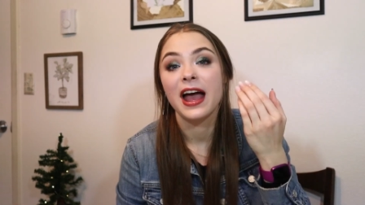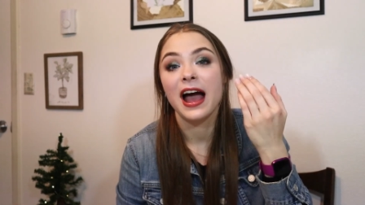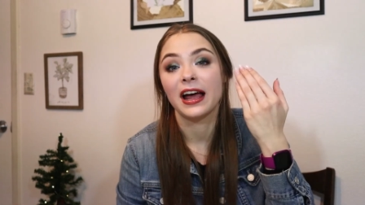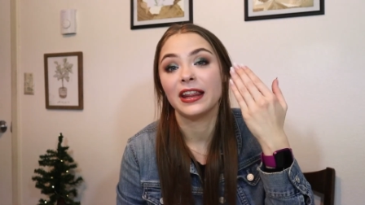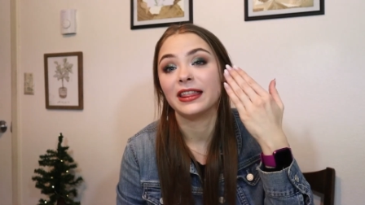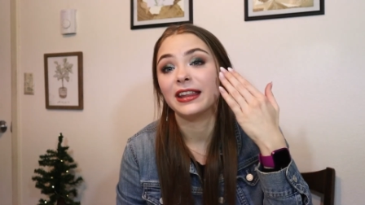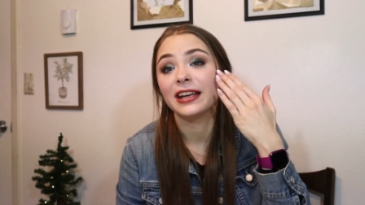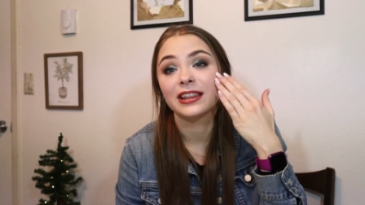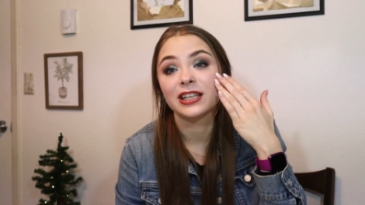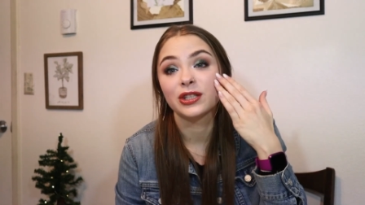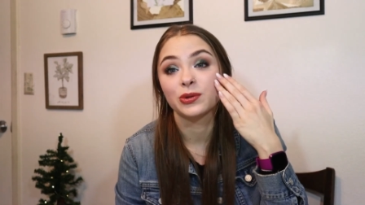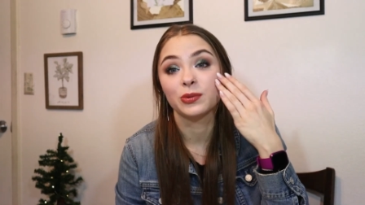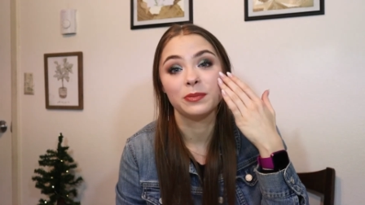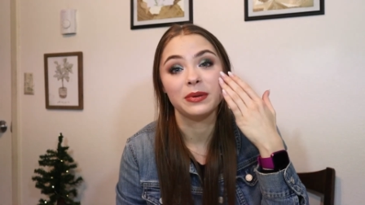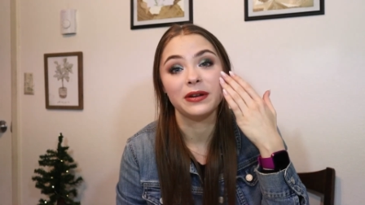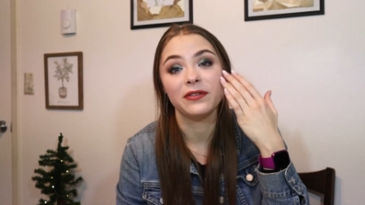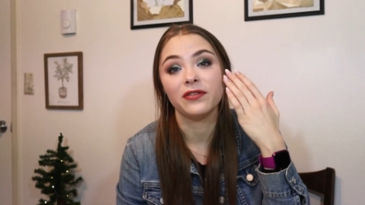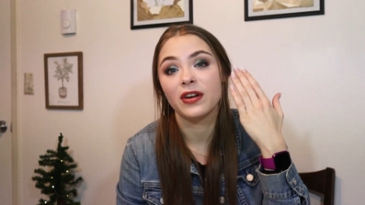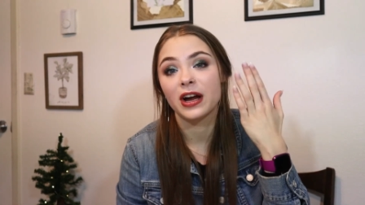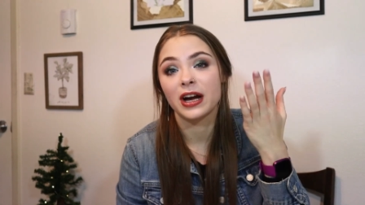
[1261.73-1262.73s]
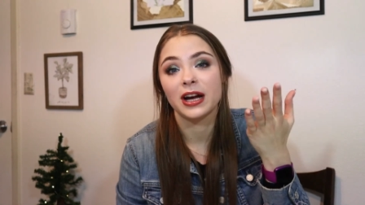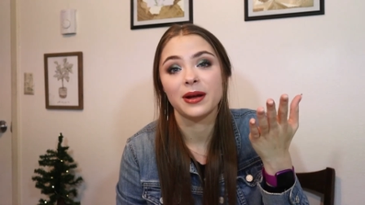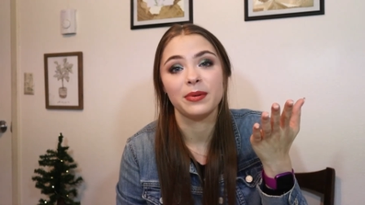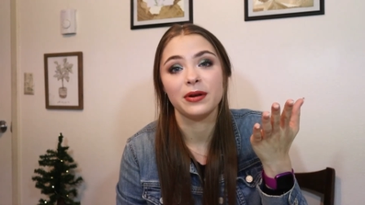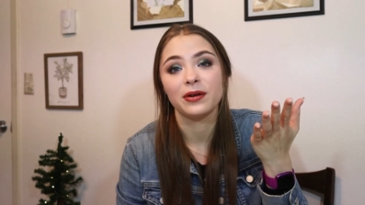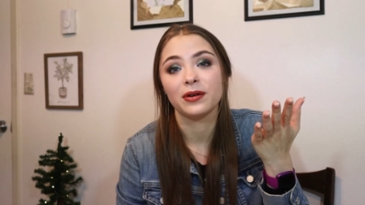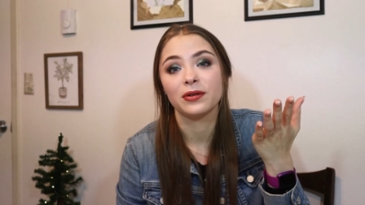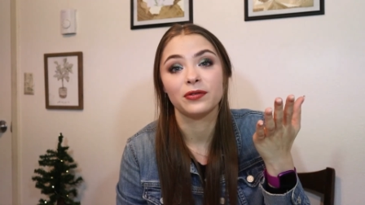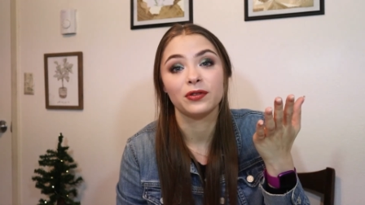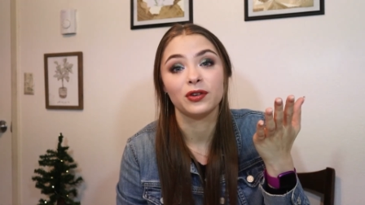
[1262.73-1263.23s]
I think this would be very
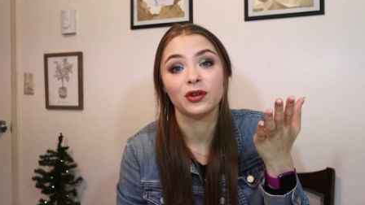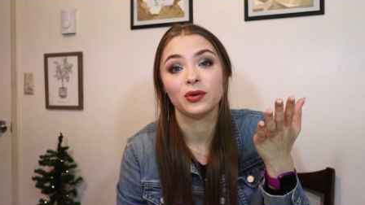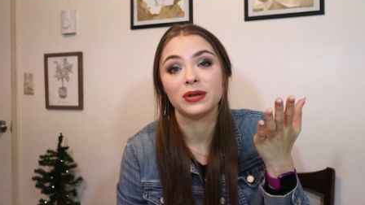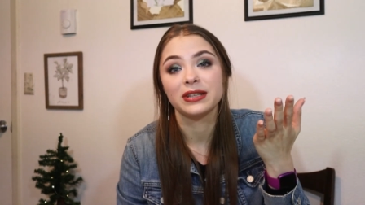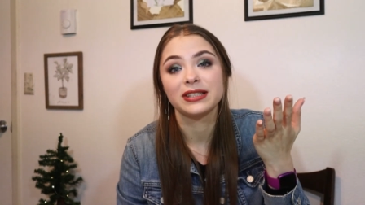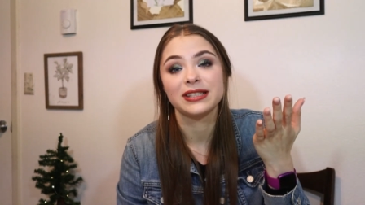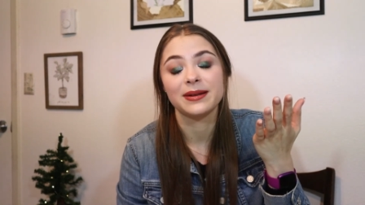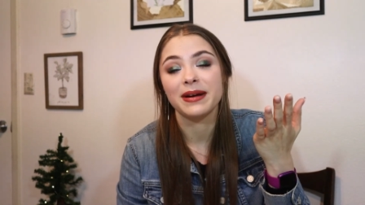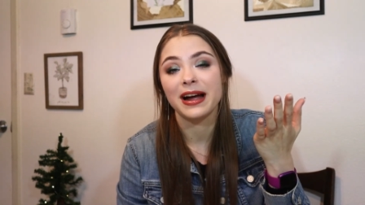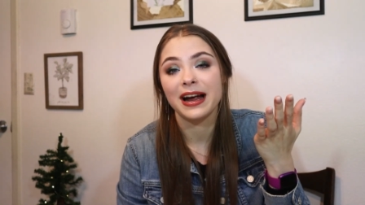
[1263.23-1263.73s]
beautiful with some